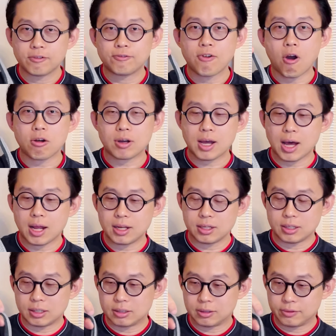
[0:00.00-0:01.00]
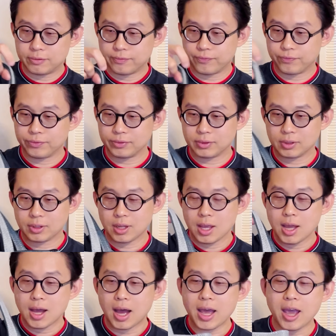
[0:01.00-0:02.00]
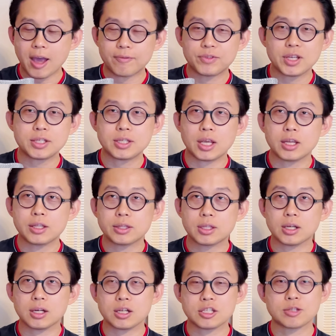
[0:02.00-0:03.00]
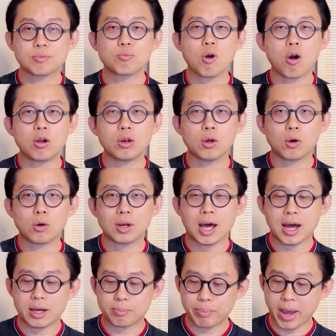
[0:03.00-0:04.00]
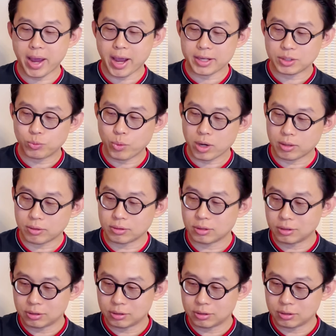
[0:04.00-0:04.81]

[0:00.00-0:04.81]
Fog color. I have this in the small Lola bag as well.